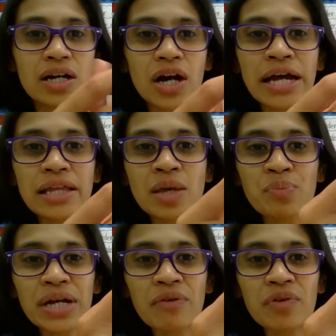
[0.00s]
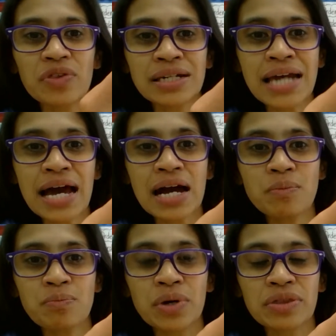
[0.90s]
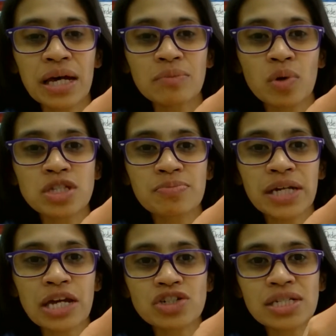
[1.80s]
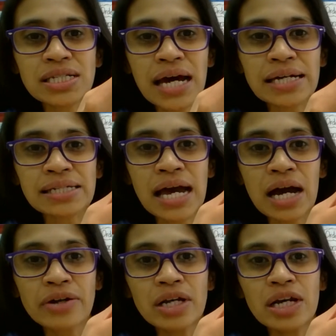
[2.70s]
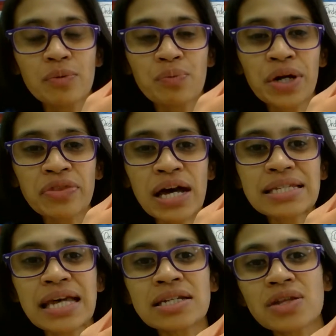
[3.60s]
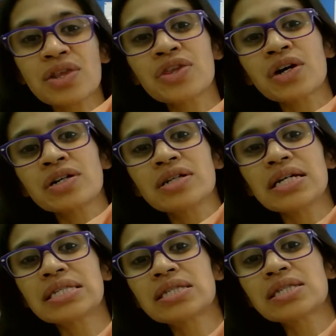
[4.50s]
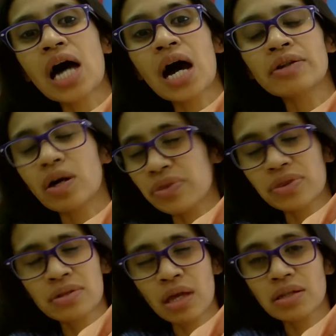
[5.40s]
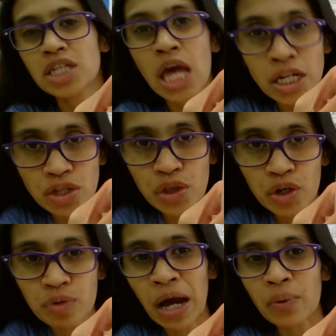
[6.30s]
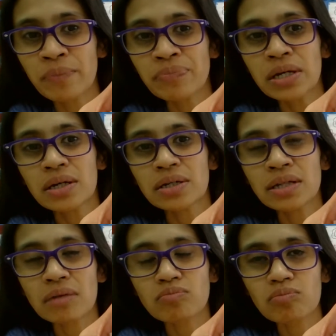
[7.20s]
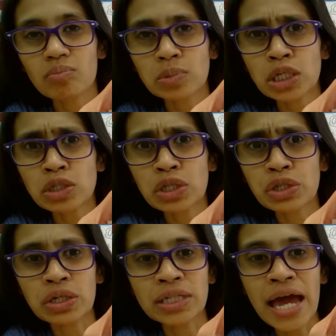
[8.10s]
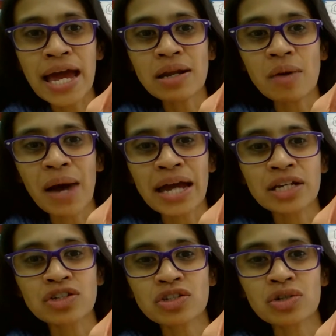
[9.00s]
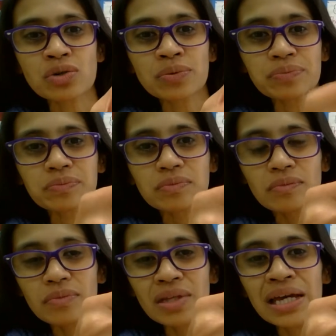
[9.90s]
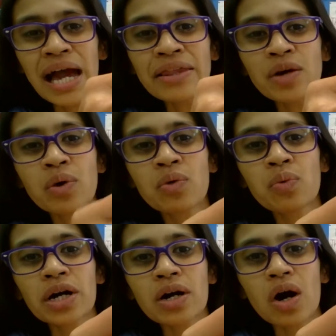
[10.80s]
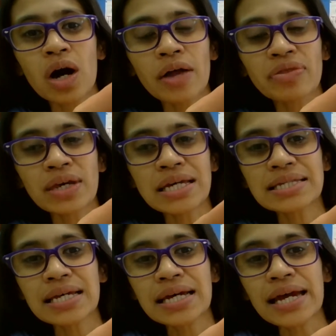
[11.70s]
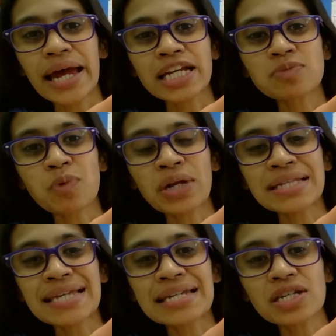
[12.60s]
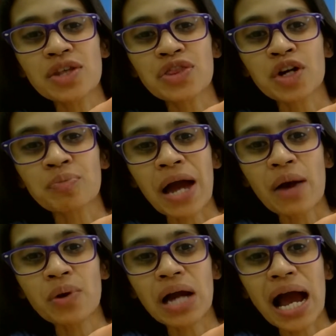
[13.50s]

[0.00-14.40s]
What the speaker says: All right, then bring everything down. Bring that multiplication sign down. Bring that 10 to the third, 10 to the third power. 10 to the third and minus 2. And then we'll work on this exponent 10 to the third power.